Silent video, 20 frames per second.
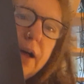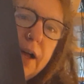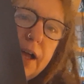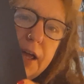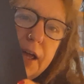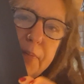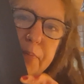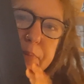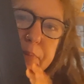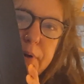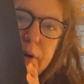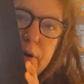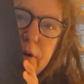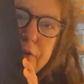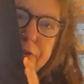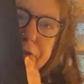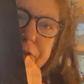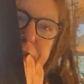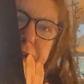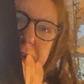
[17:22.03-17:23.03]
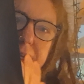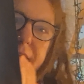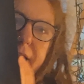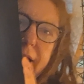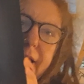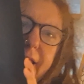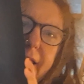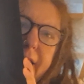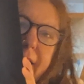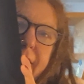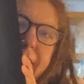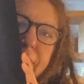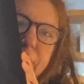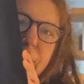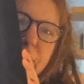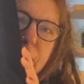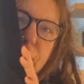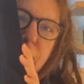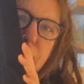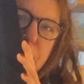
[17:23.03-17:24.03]
I bought the
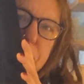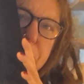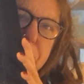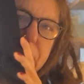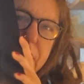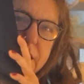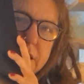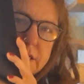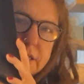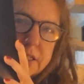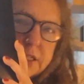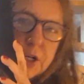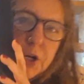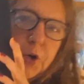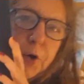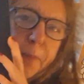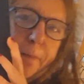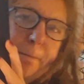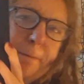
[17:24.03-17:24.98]
Lego masterpiece.